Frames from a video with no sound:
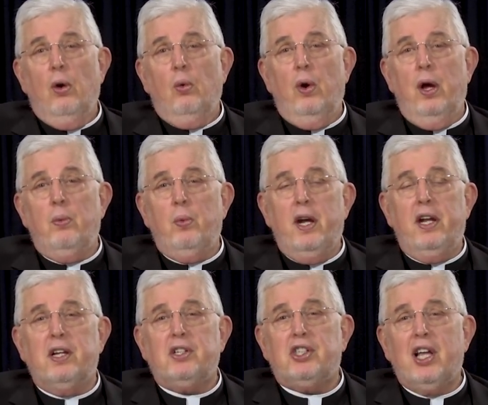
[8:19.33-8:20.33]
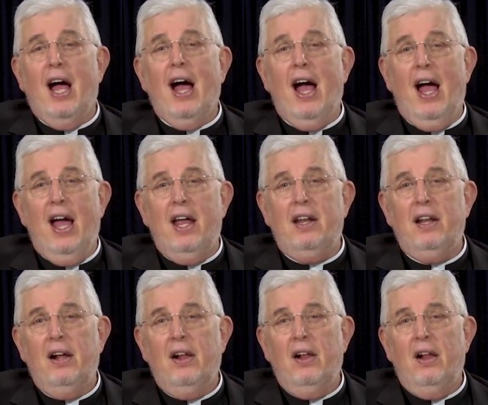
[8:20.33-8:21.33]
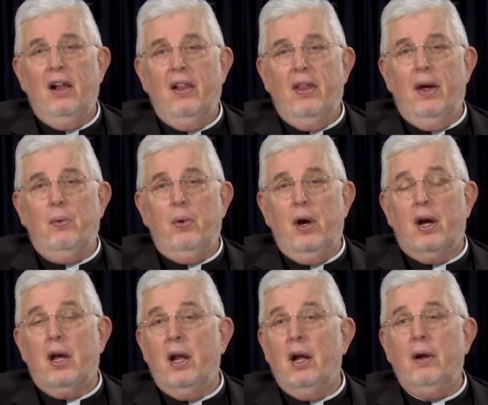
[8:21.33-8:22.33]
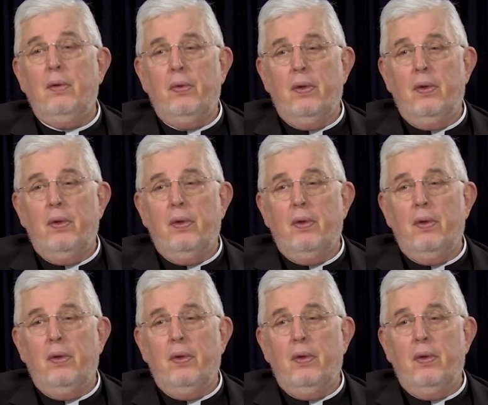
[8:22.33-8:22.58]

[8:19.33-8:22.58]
when we decide that we're gonna